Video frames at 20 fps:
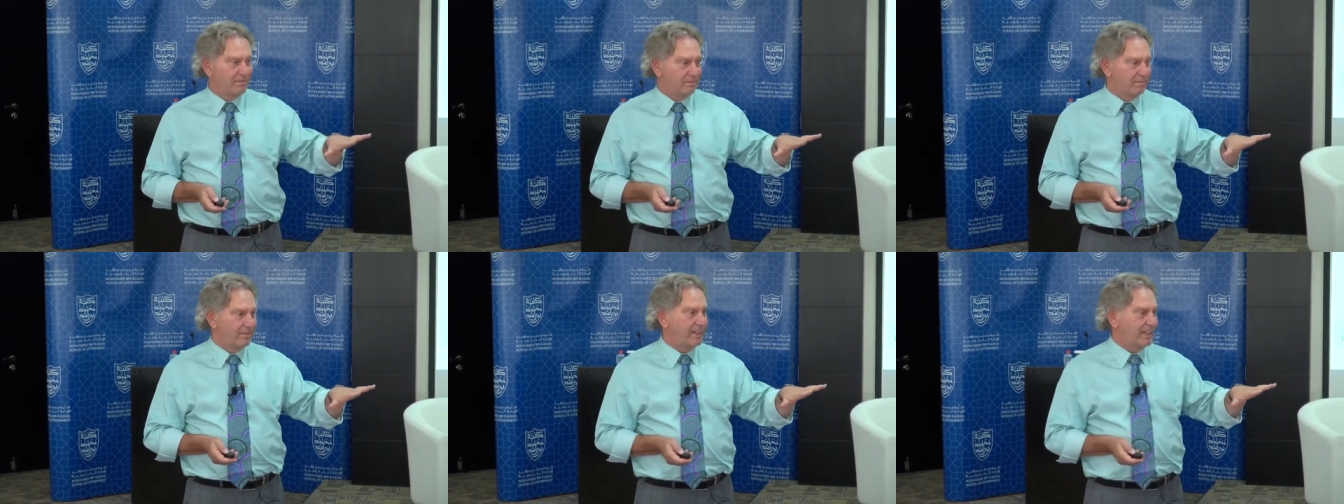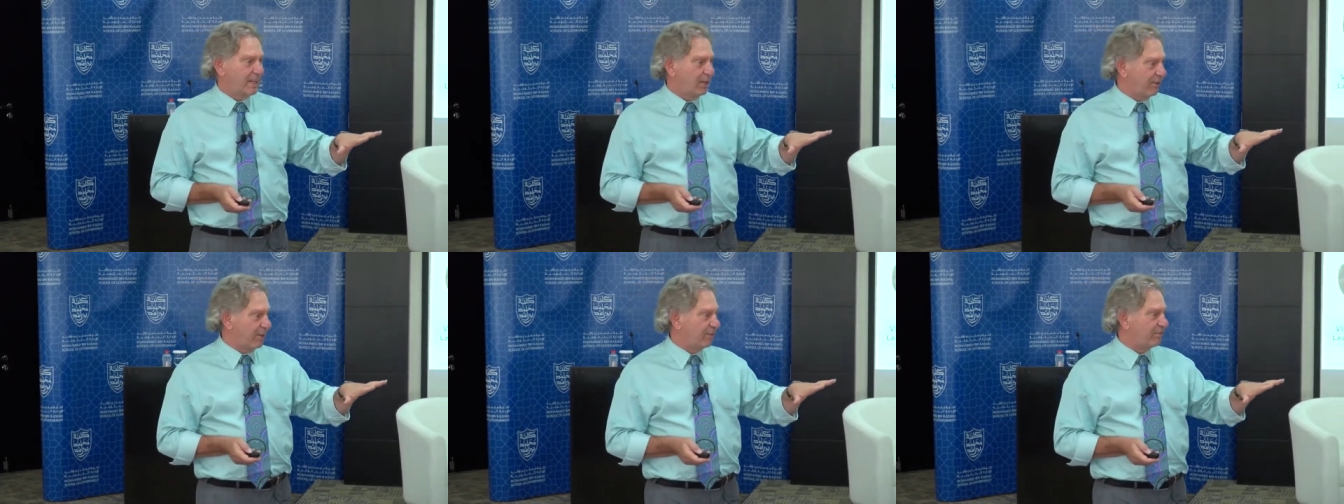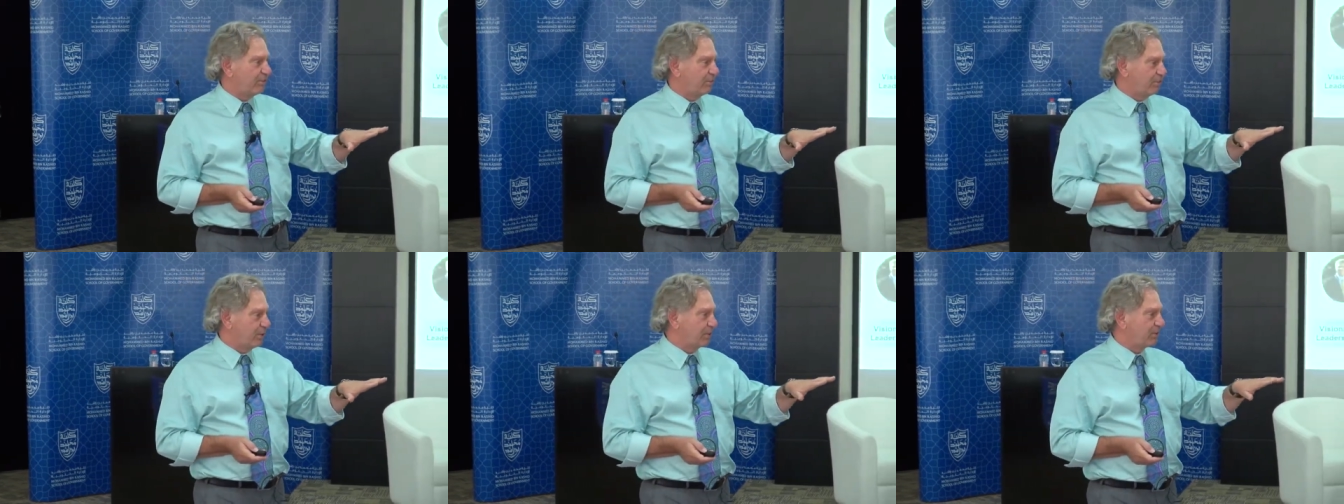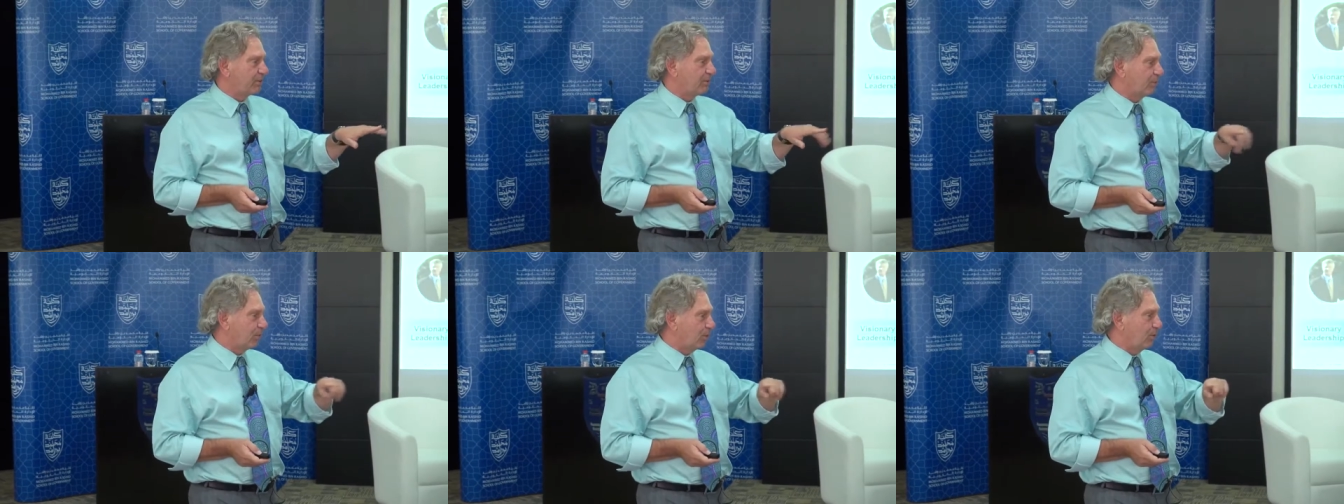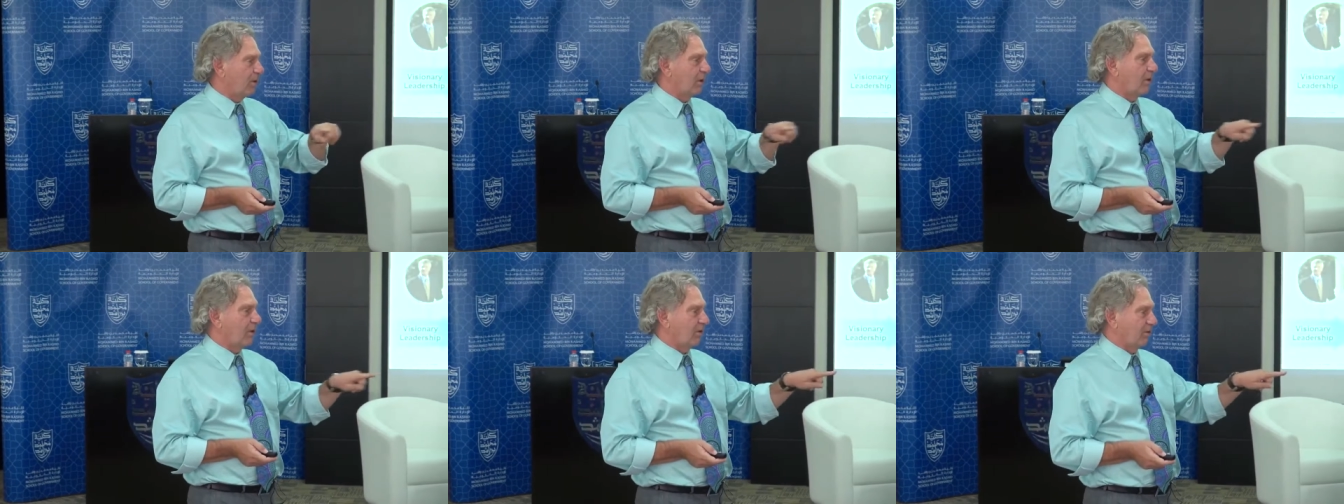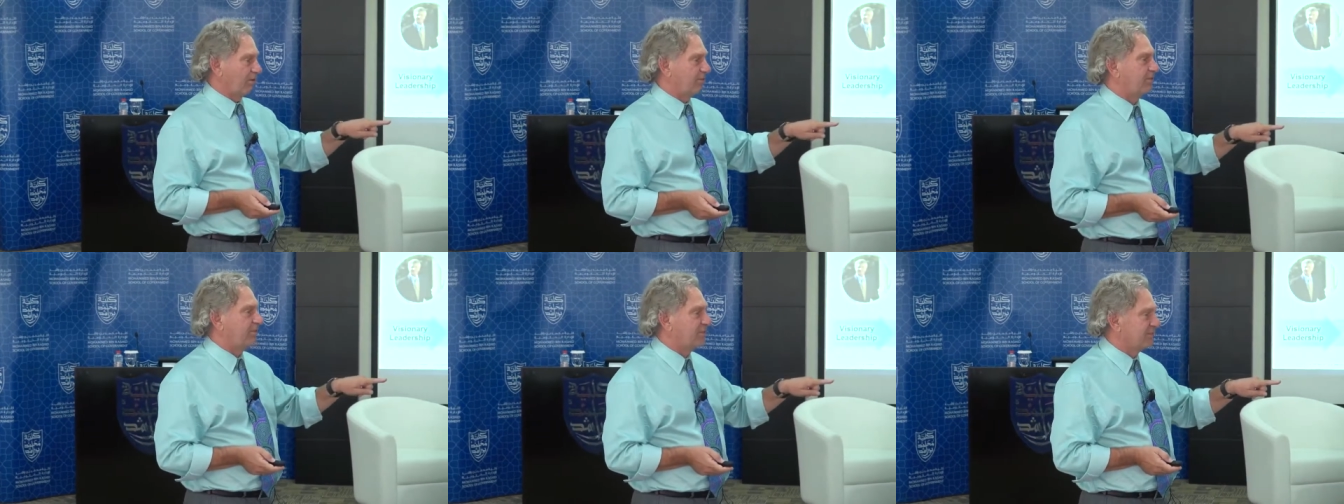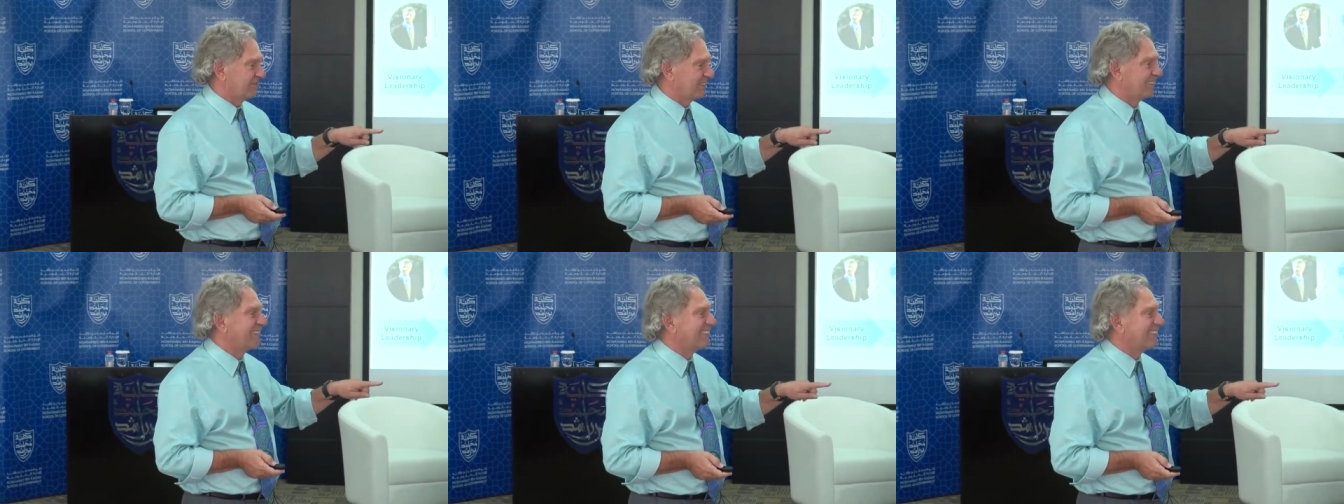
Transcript: We now have a bottom all off.